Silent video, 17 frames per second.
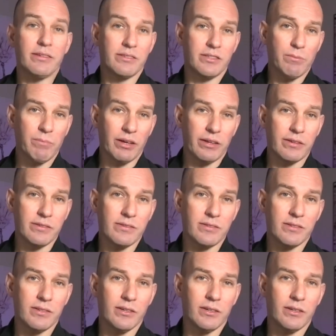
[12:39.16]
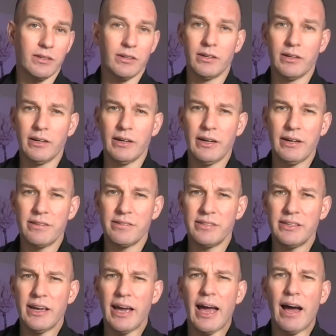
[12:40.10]
stimulus.
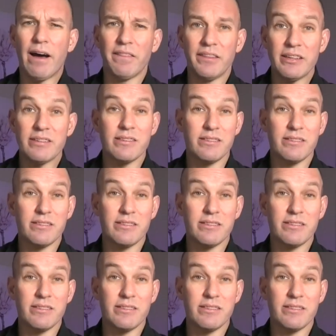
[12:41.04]
See how this